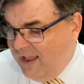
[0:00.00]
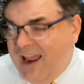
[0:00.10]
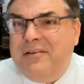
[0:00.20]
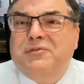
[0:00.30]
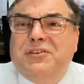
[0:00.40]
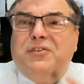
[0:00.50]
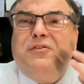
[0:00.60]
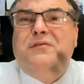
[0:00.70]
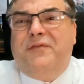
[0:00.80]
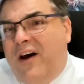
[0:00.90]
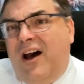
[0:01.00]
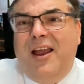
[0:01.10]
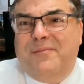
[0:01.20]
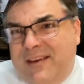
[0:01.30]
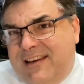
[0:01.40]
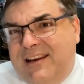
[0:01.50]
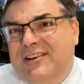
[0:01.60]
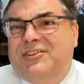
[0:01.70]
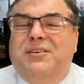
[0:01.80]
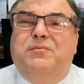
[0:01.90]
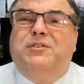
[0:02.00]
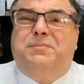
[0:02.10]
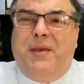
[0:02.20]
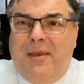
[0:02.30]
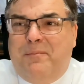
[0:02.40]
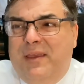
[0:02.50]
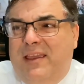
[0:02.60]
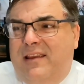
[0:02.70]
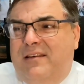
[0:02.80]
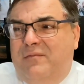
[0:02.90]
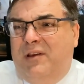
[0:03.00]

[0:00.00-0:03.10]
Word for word: And it was a good vibe. The dealership was peppy and